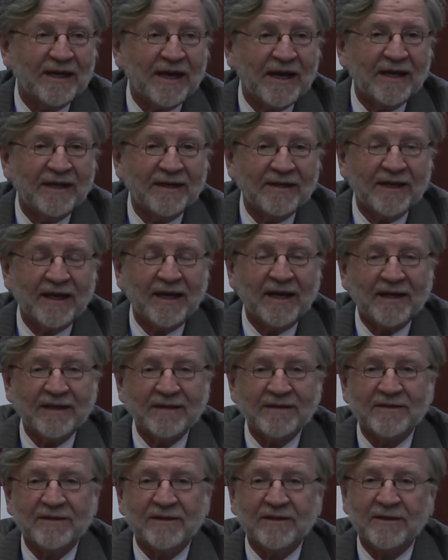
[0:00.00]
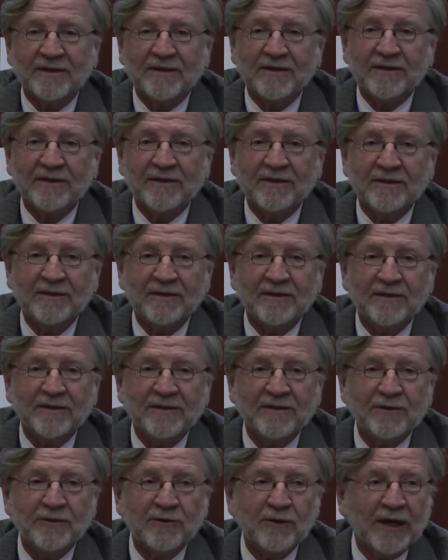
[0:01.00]
and, and uh,
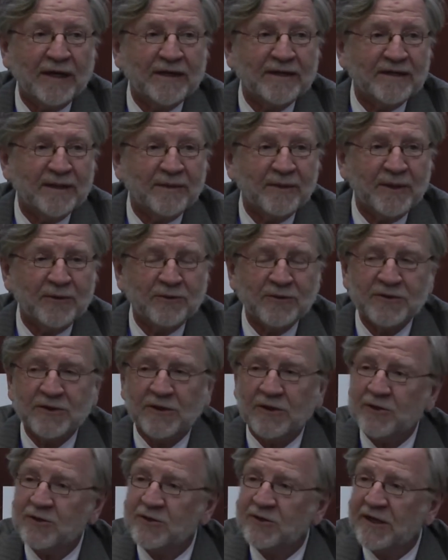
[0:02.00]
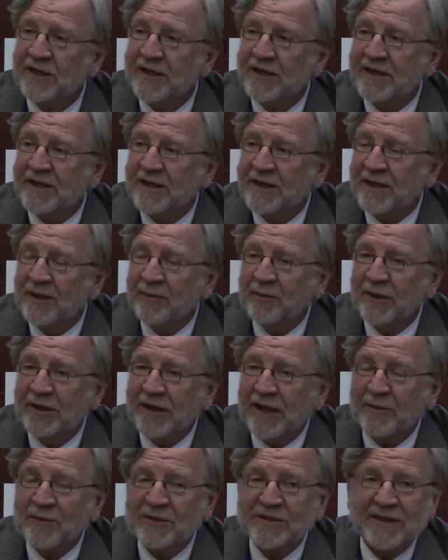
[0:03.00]
uh, you know, academic research.
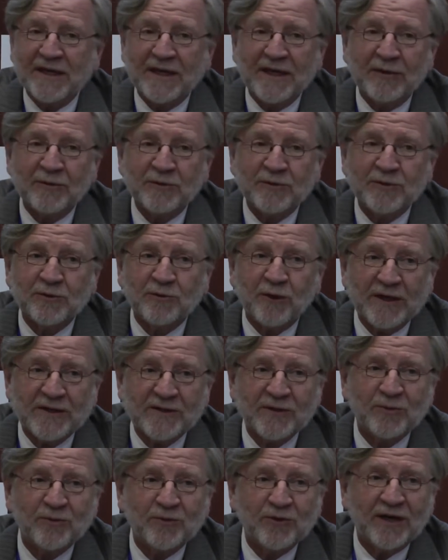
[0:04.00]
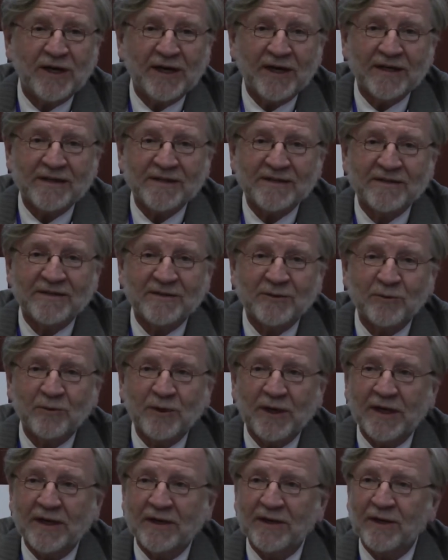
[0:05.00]
But I must say, I was quite surprised
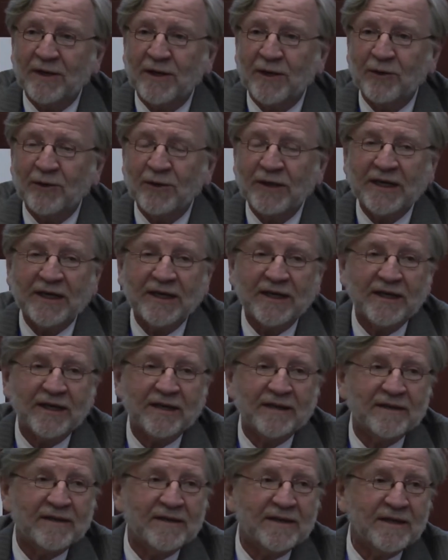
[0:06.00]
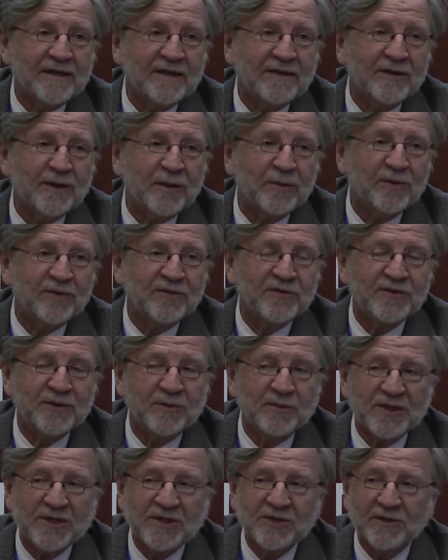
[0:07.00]
when uh, looking at the number of
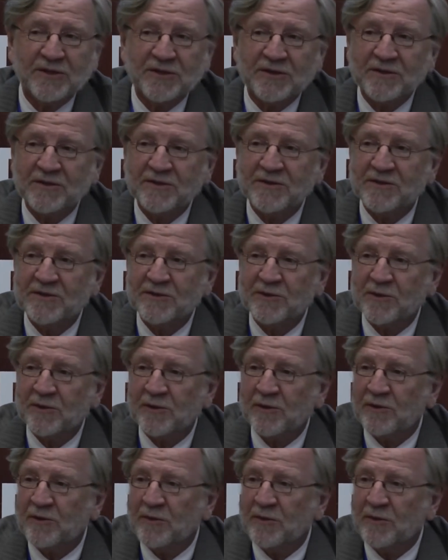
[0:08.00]
submissions, you know, the